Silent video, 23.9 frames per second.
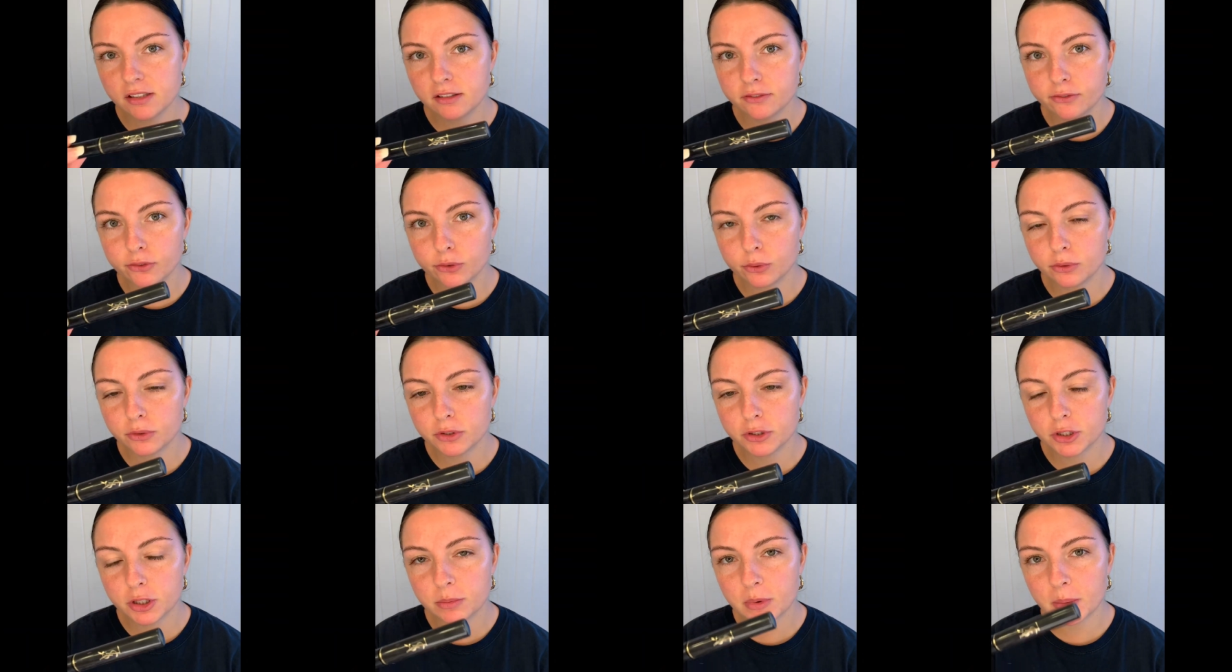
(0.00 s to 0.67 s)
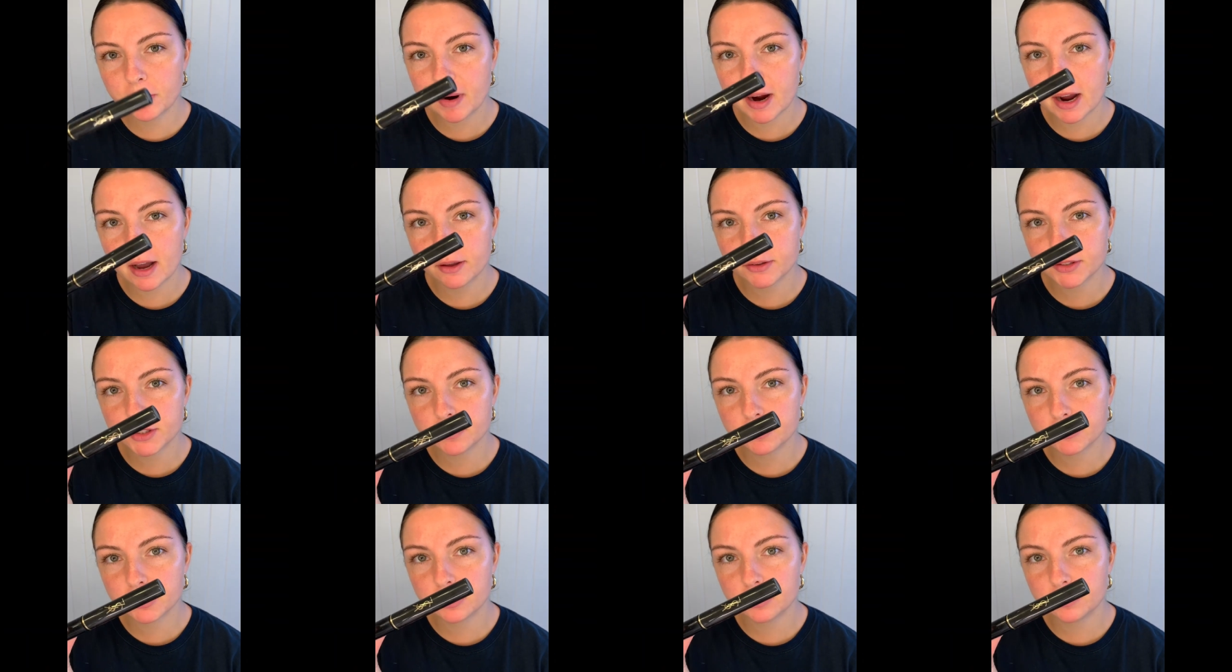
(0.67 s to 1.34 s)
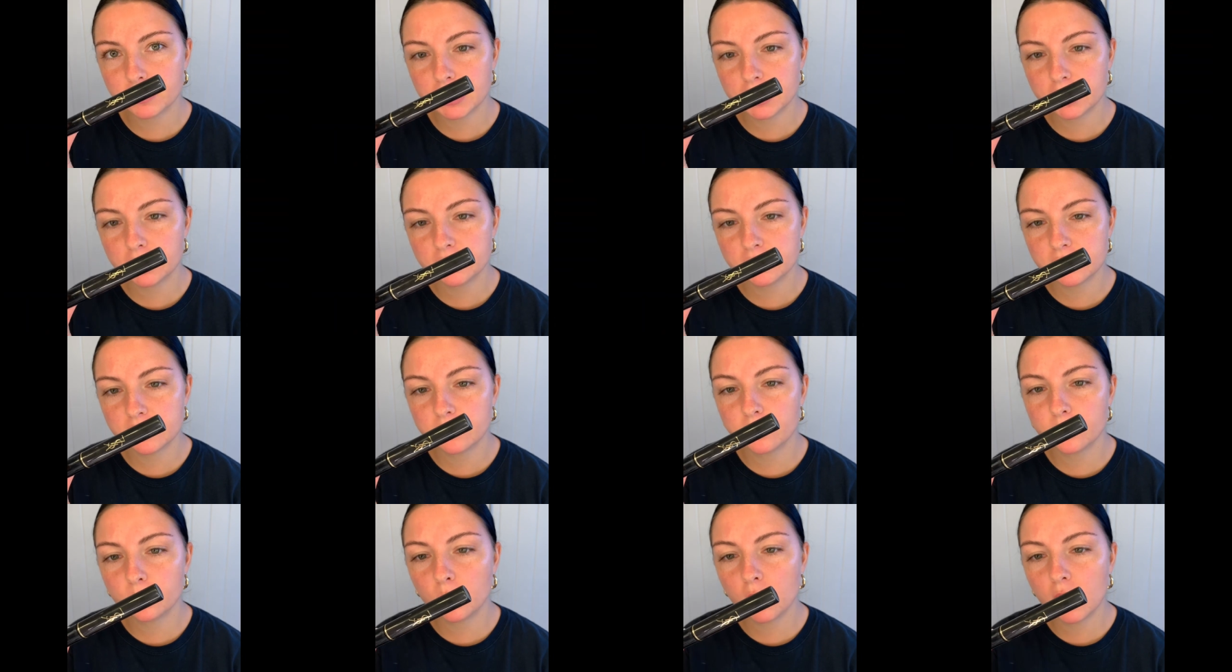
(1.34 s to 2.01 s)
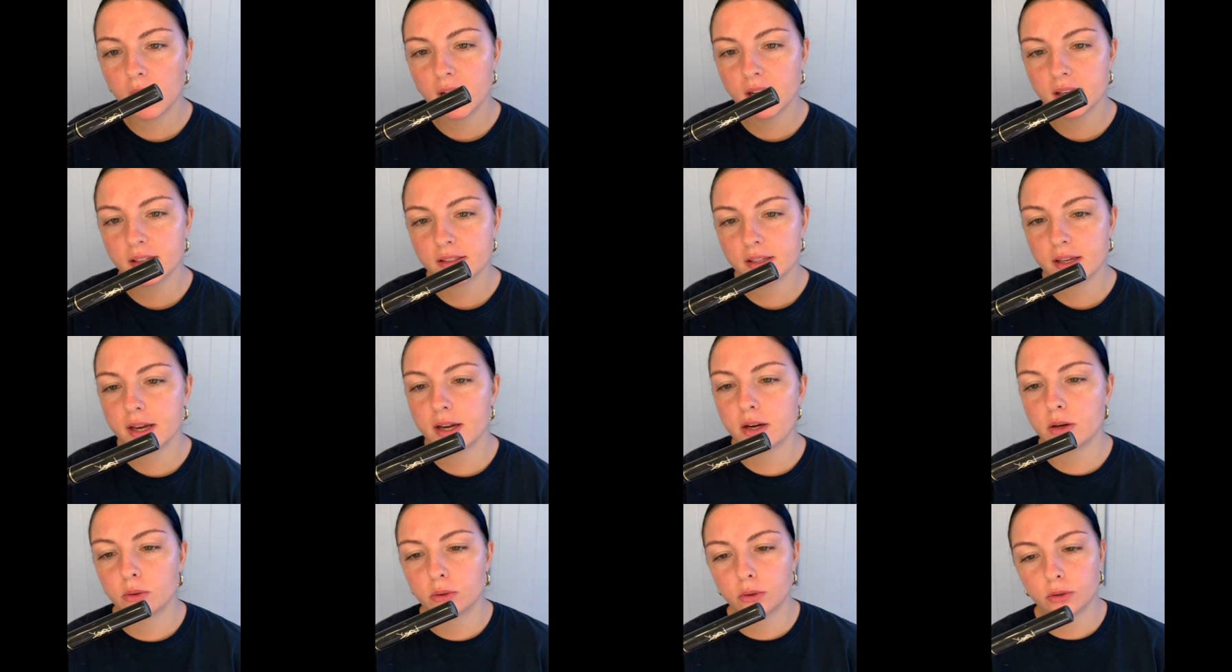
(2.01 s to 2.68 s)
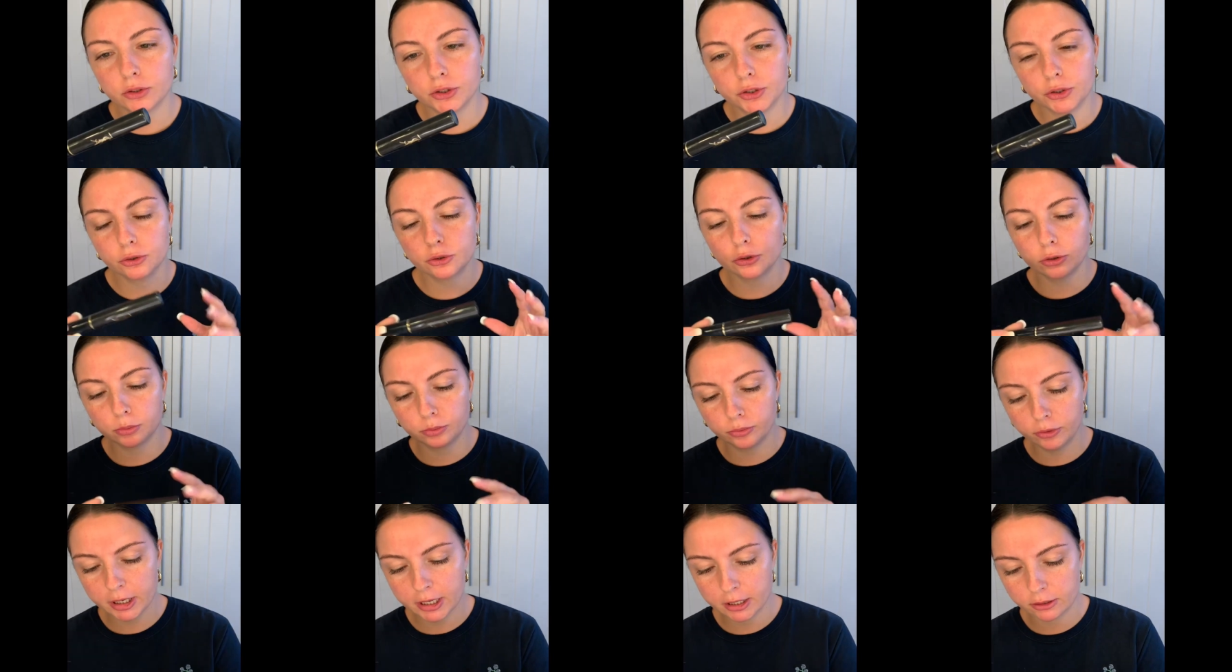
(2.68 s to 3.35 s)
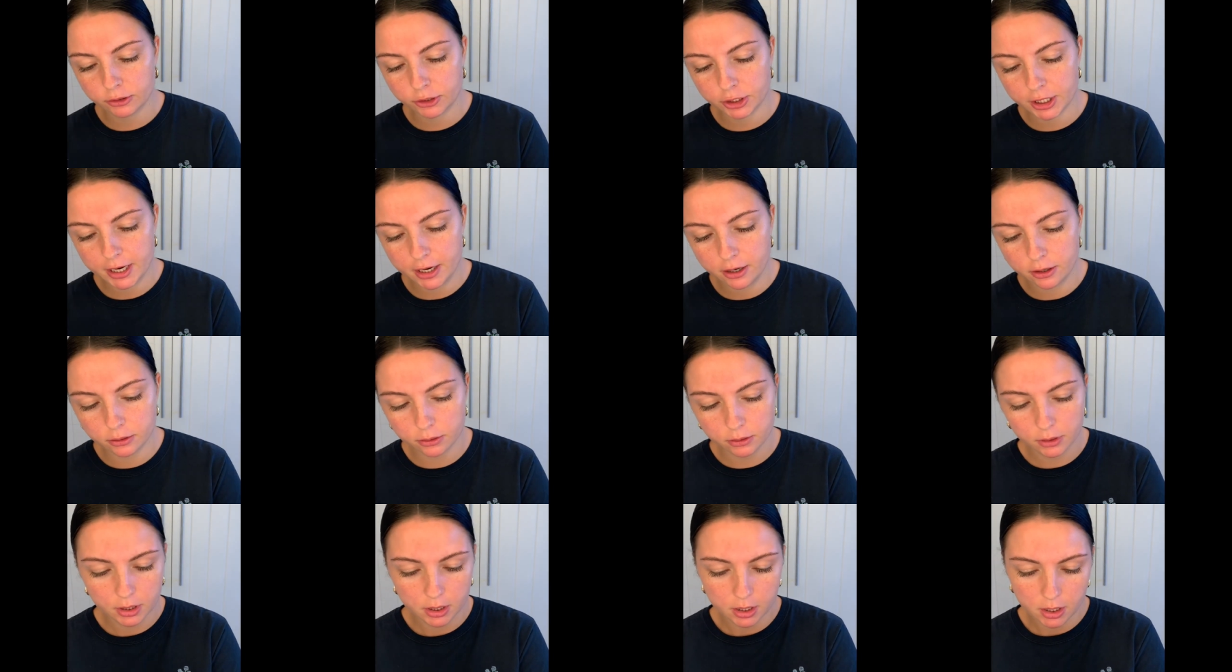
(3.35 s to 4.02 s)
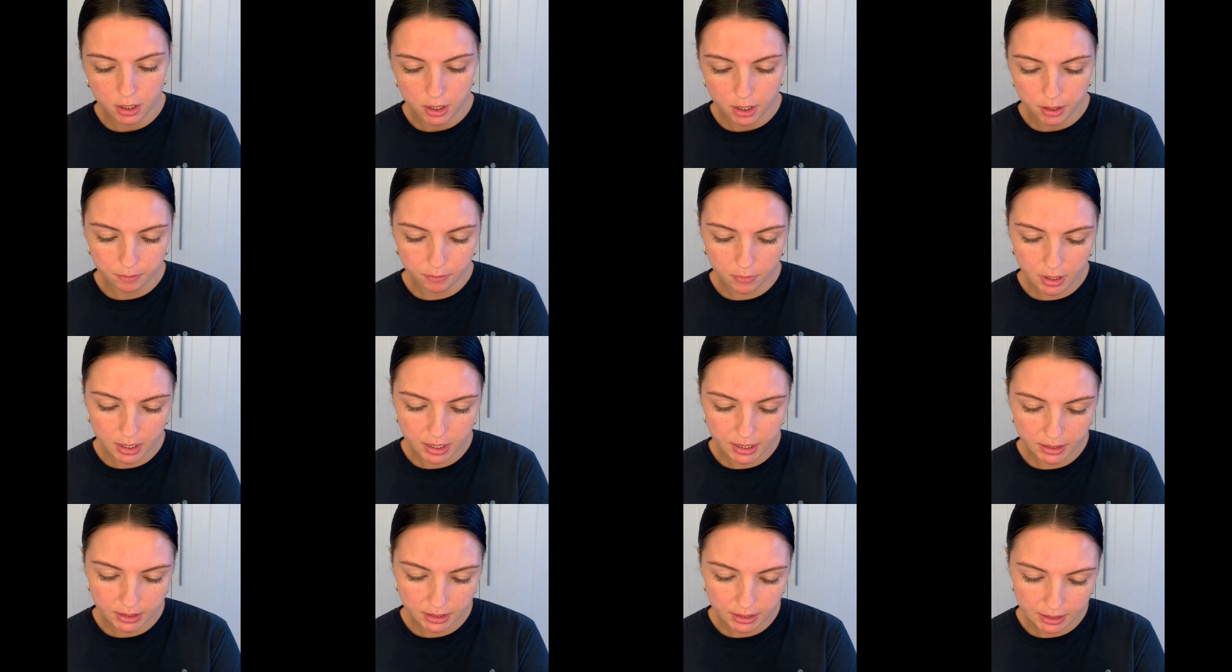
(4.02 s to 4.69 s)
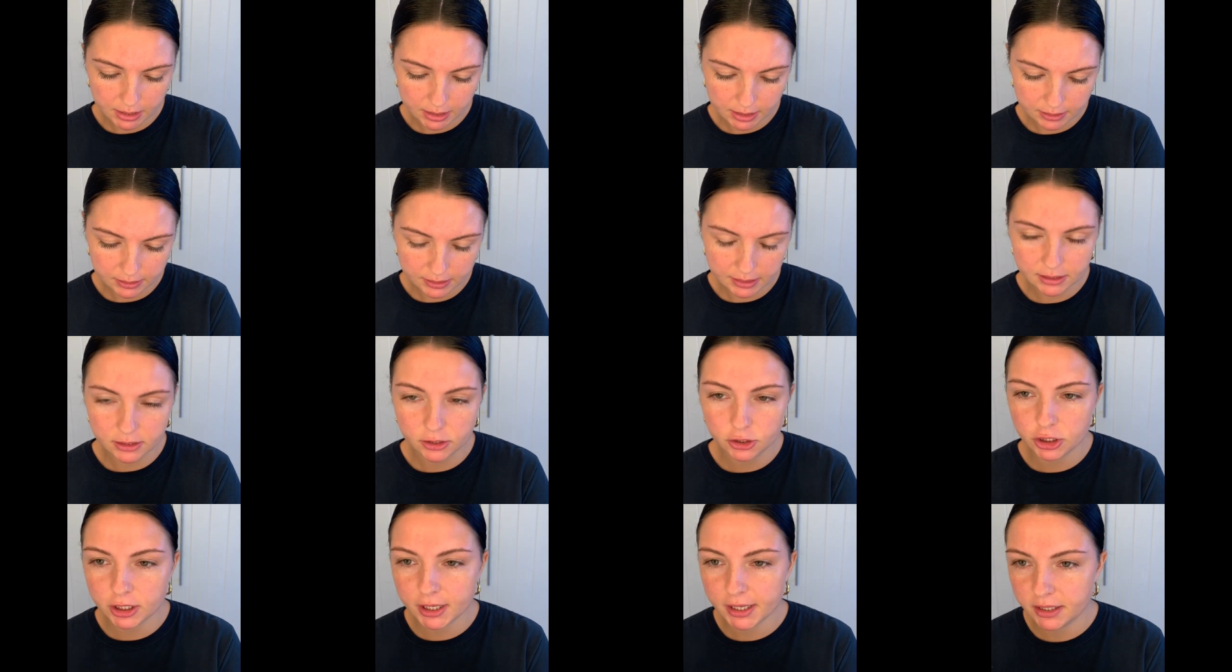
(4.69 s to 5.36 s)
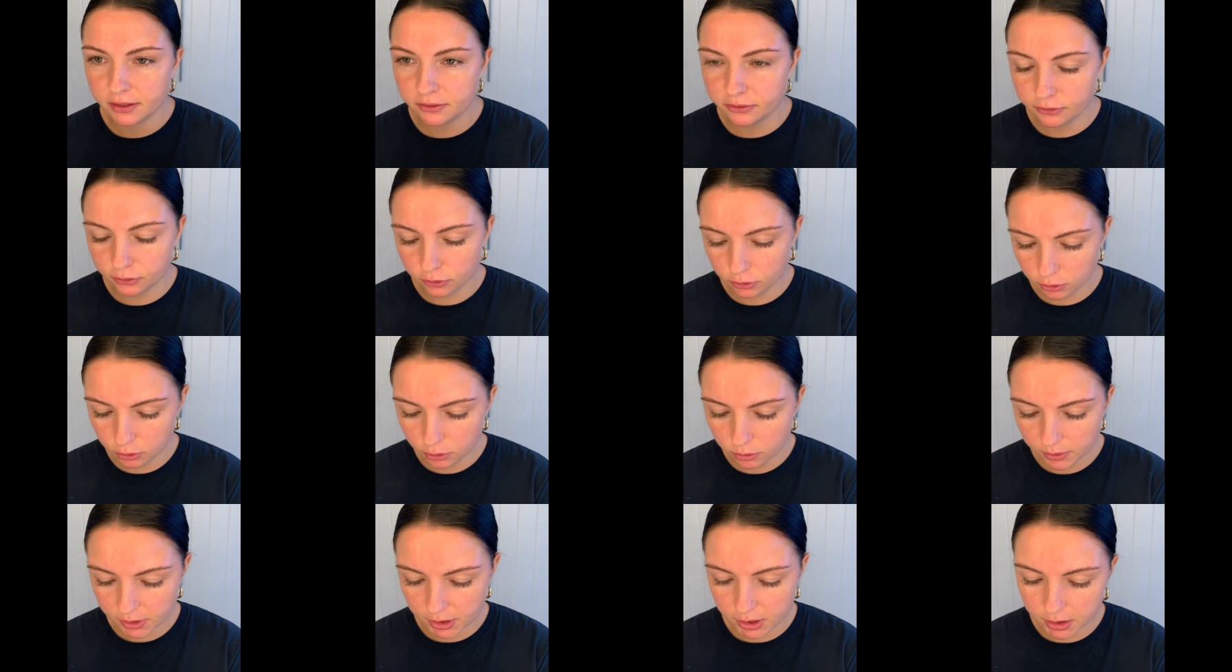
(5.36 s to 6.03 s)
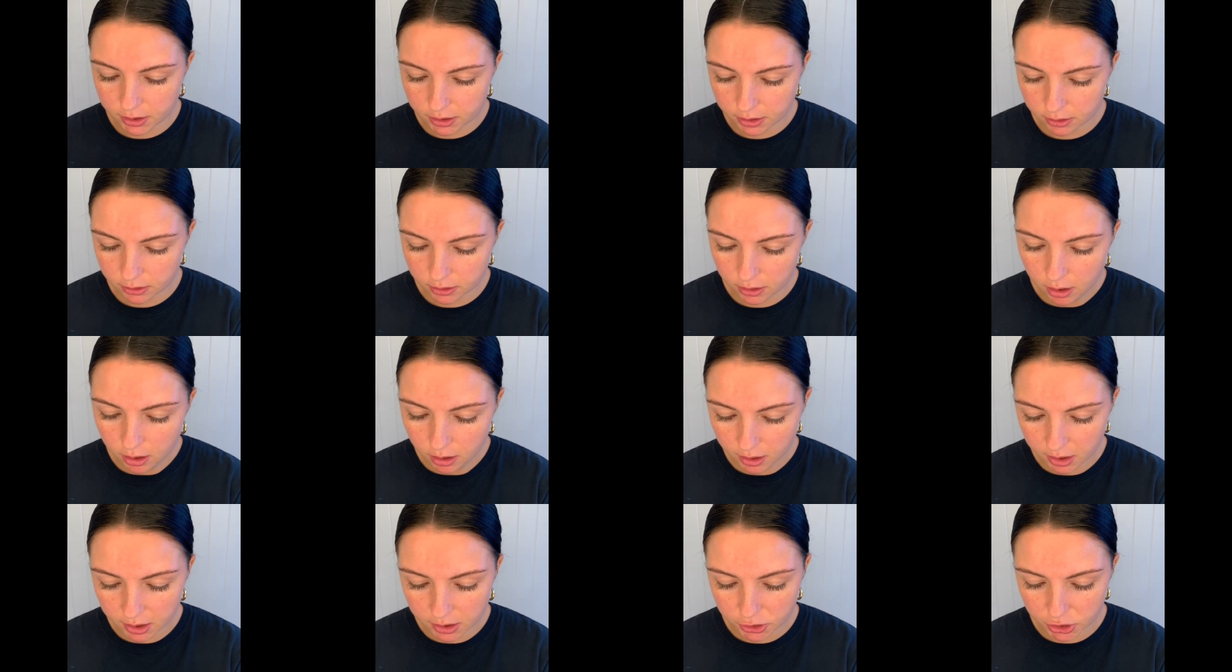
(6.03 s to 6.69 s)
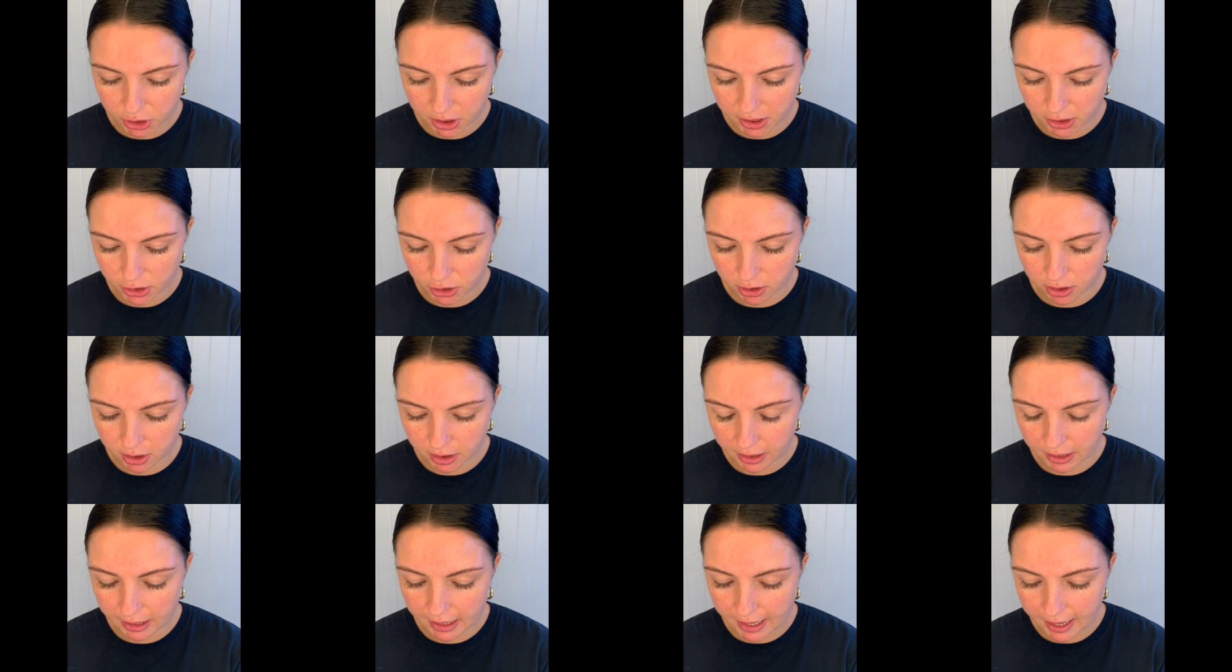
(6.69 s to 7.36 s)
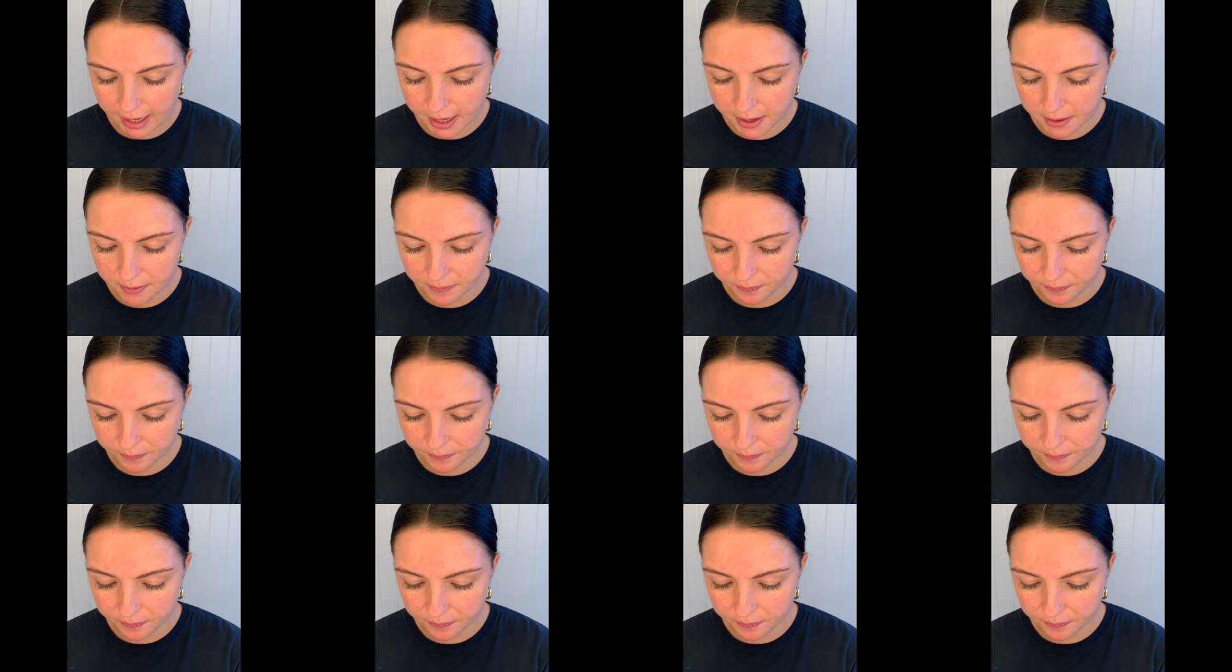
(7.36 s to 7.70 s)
of all, to do my brows, I'm going to be using the YSL Couture Brow Gel. Mine is in shade 4, which is the darkest shade you can get.